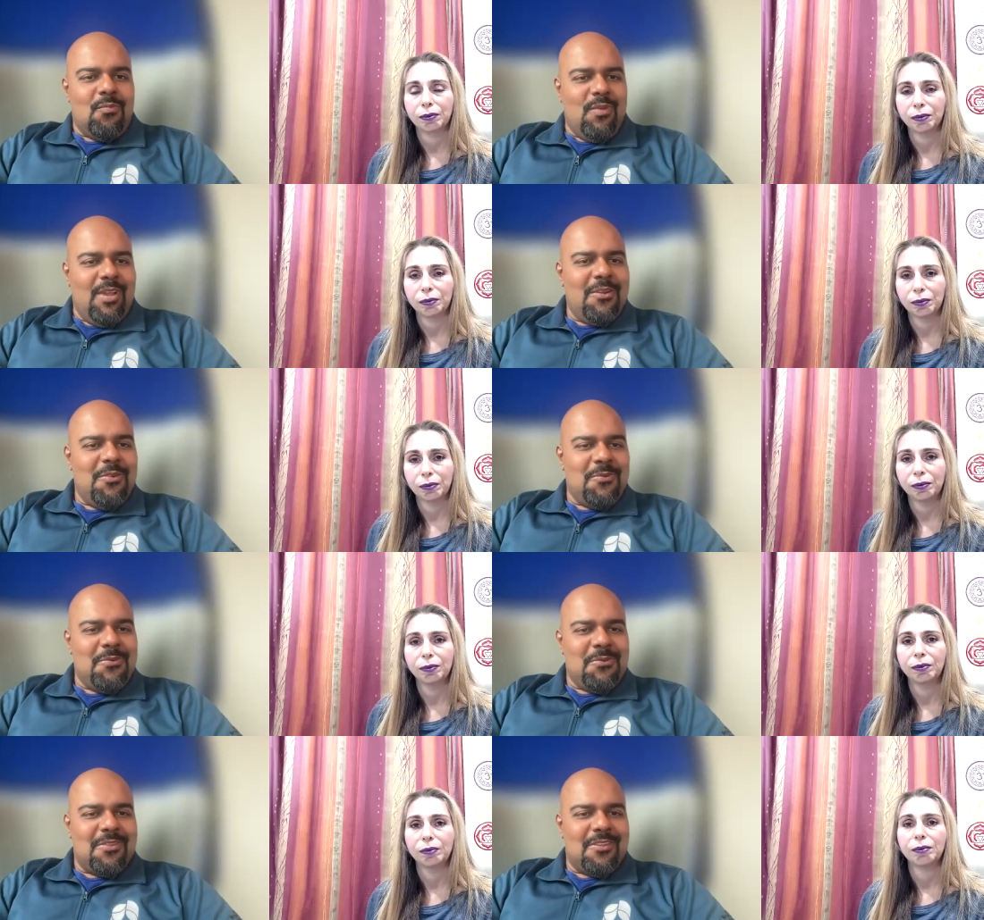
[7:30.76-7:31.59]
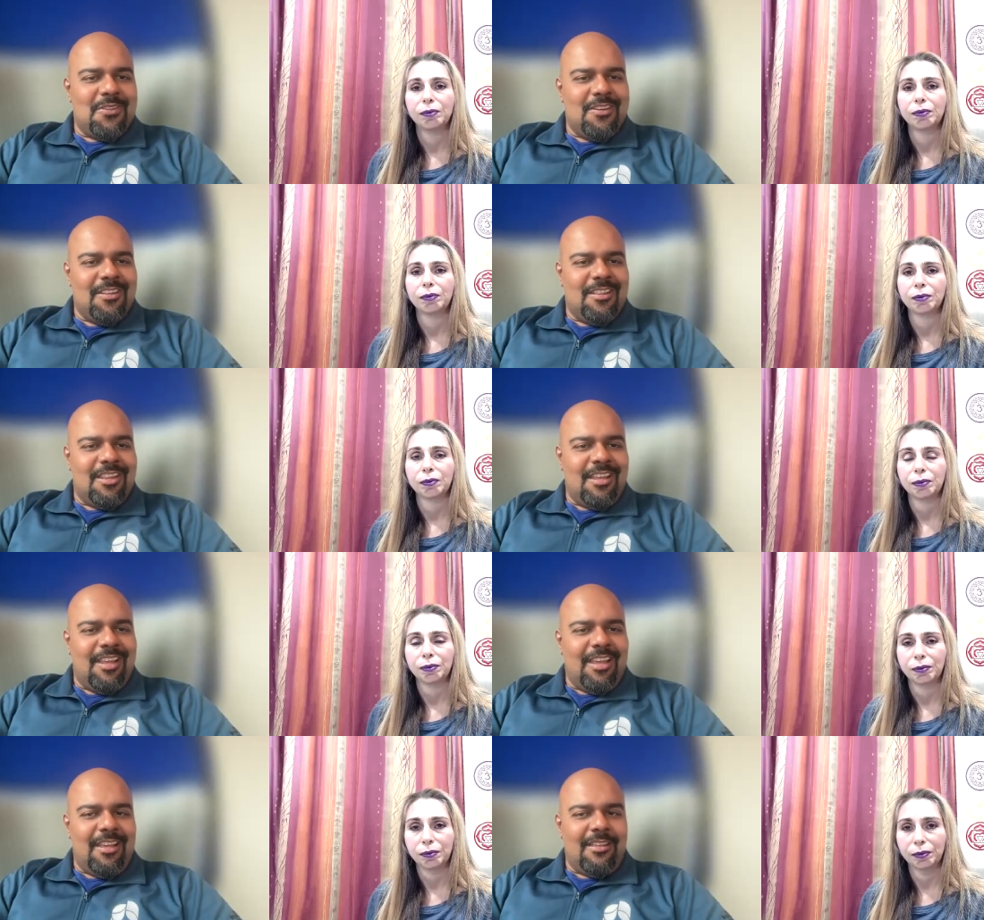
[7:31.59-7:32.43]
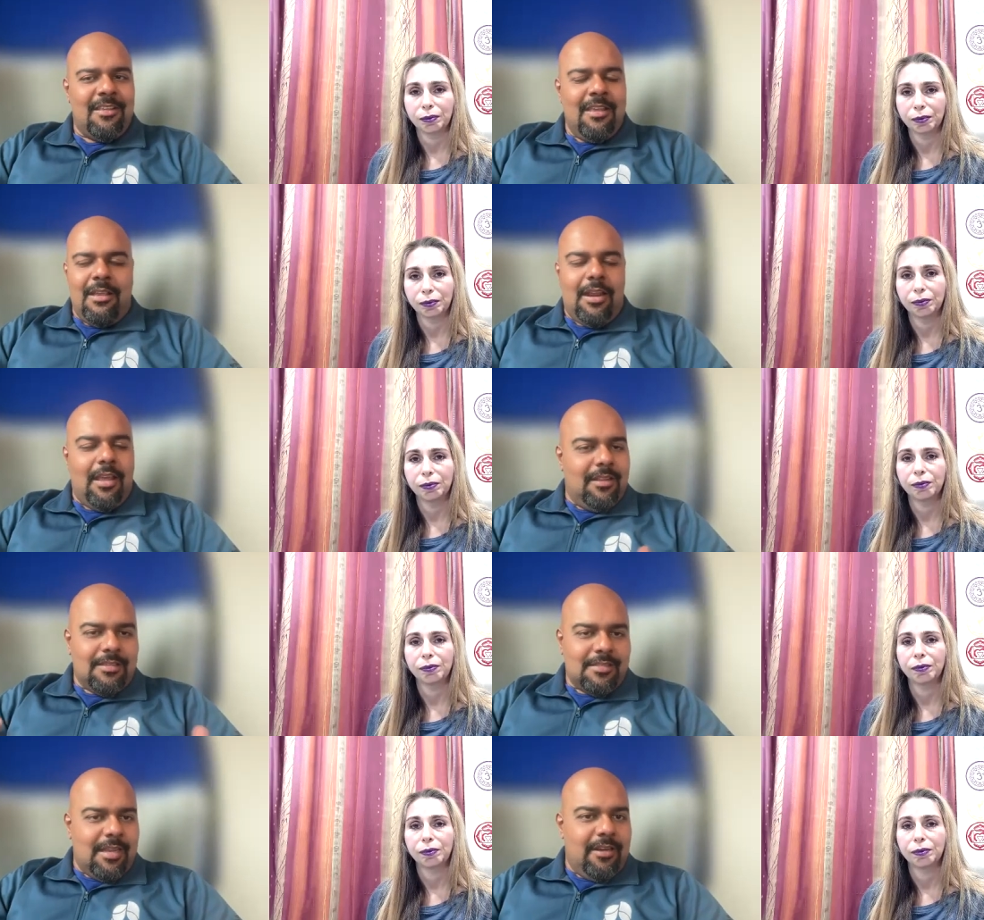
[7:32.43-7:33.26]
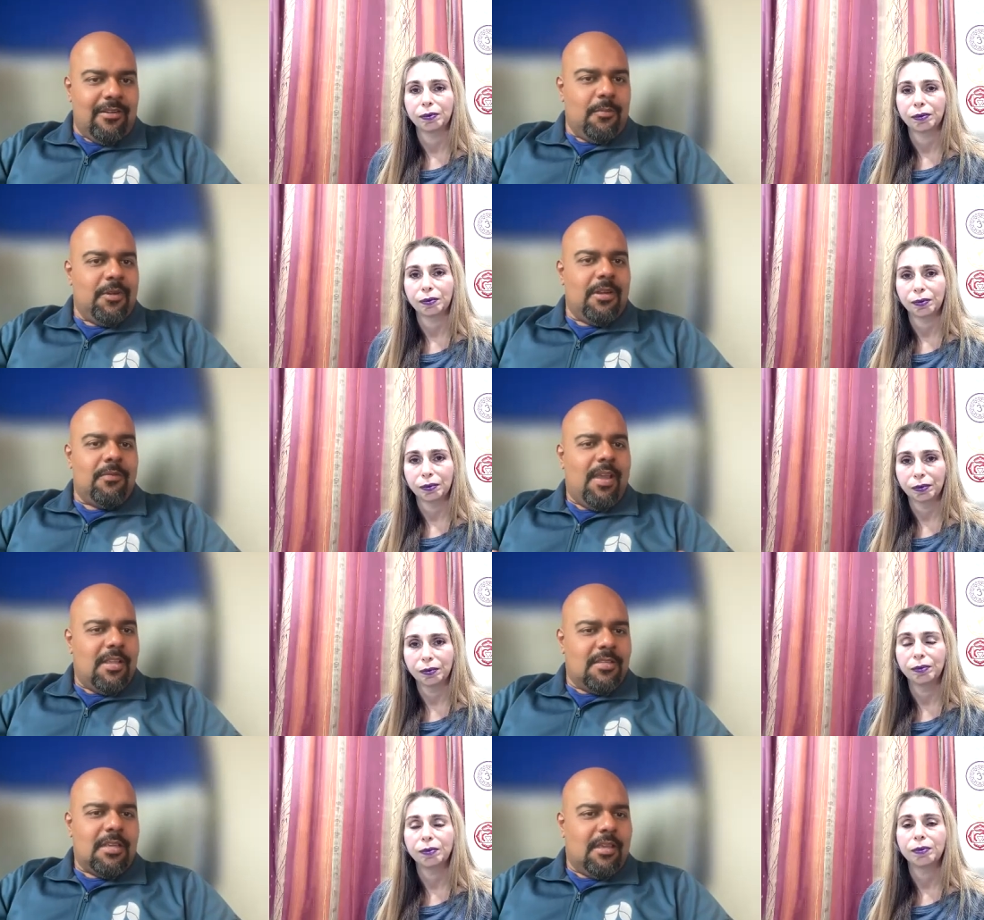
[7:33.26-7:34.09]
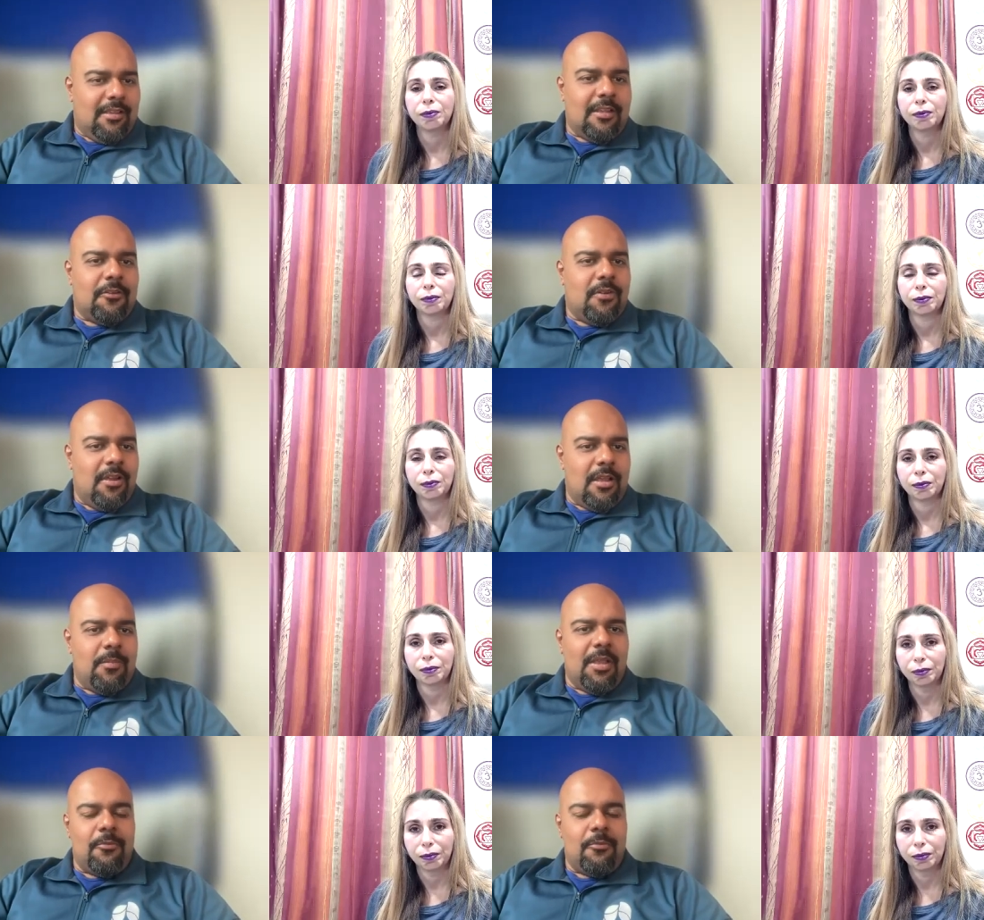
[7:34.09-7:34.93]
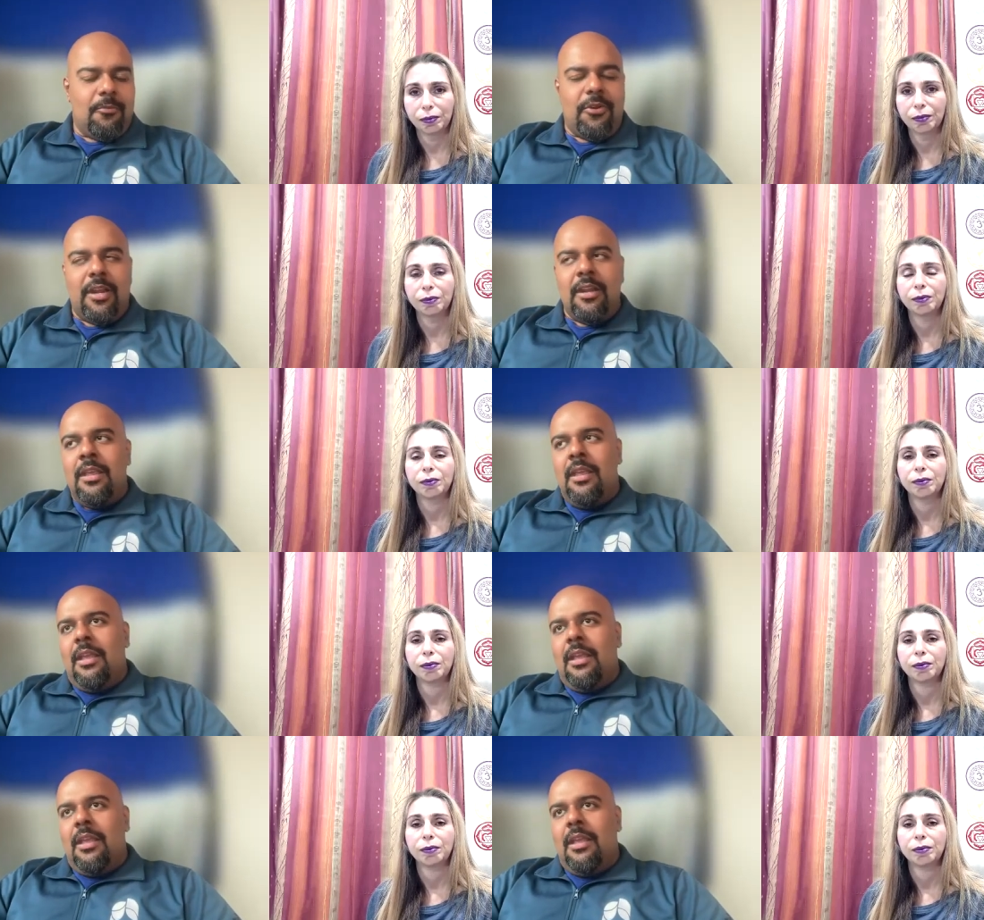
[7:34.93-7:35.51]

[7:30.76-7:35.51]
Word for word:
Speaker 1: when you do certain things, like things like intermittent fasting, etc., coming up, right?